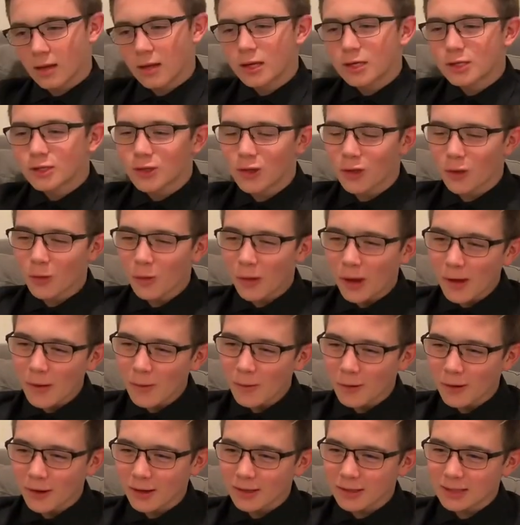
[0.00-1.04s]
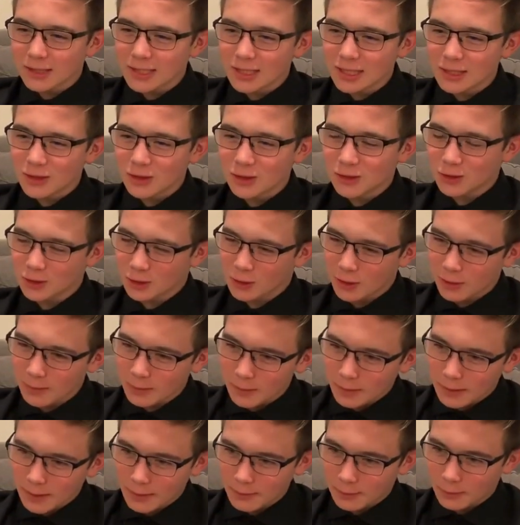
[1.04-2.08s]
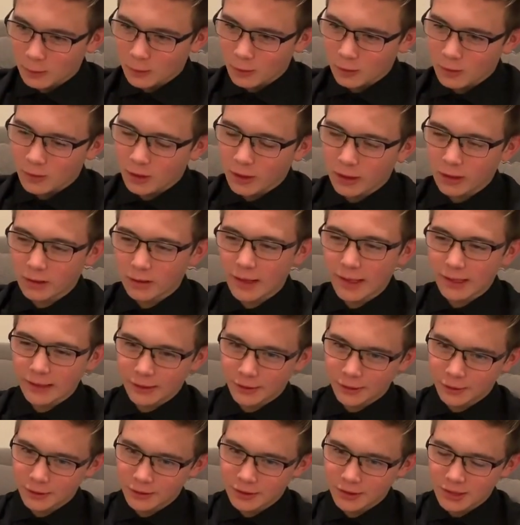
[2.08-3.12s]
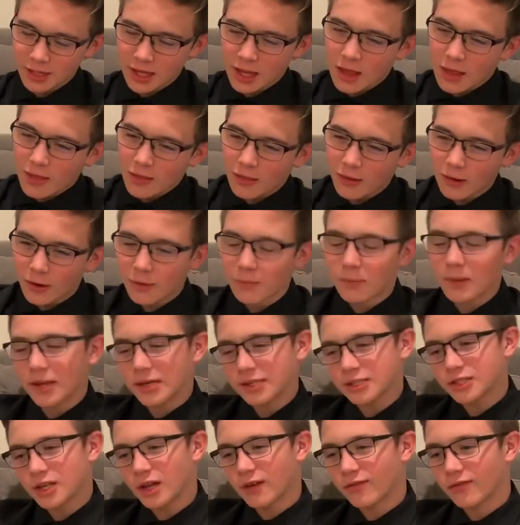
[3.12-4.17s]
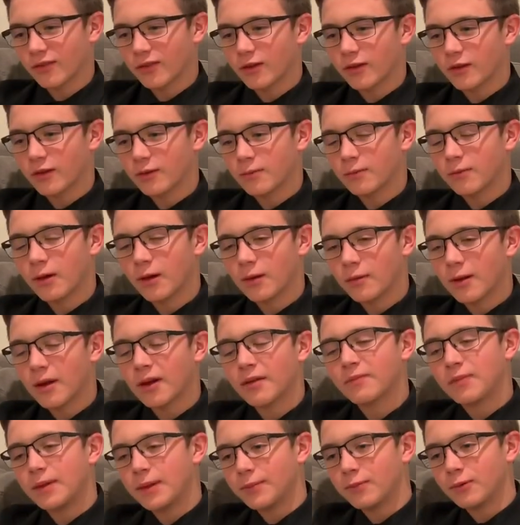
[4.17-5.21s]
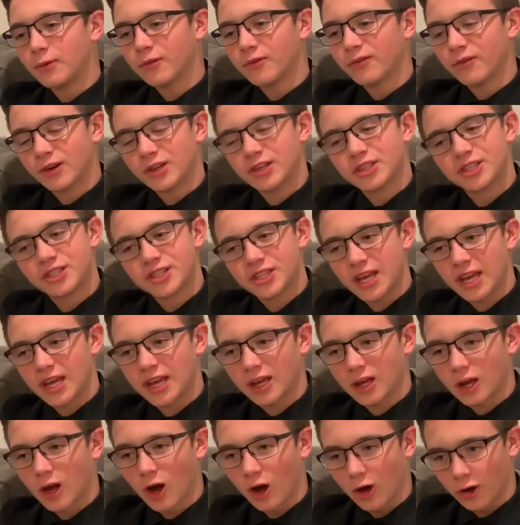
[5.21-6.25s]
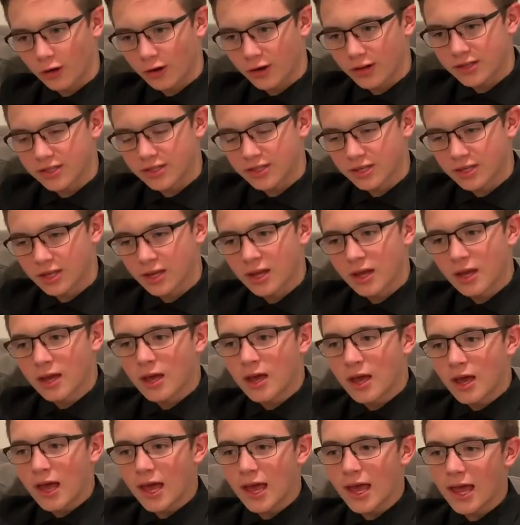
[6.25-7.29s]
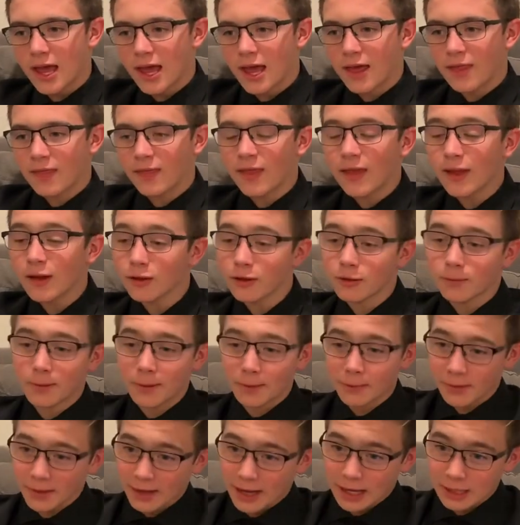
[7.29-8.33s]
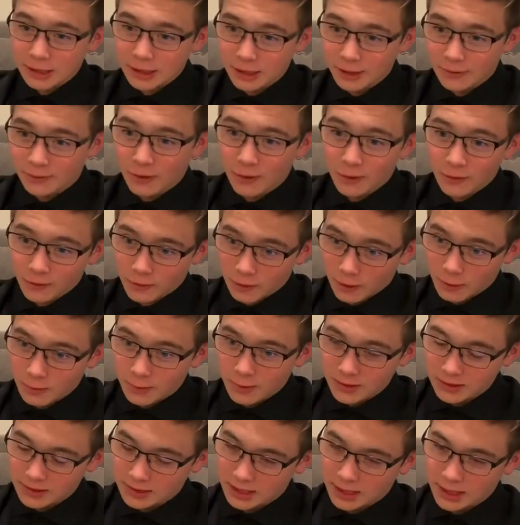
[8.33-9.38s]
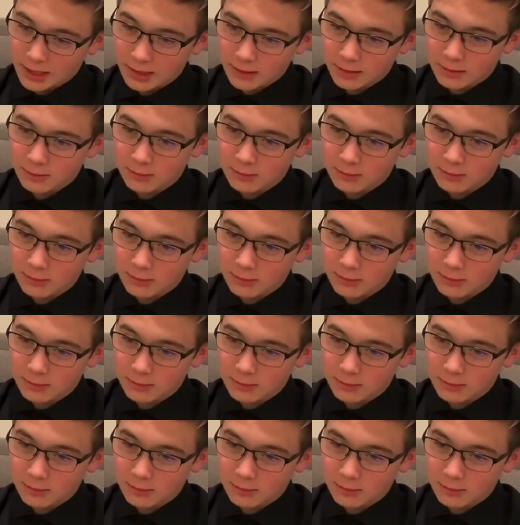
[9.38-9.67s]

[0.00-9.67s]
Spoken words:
So the way it works is there's a group of people called electors that are based off the amount of people for each state in Congress. And they are the people that actually vote for our president.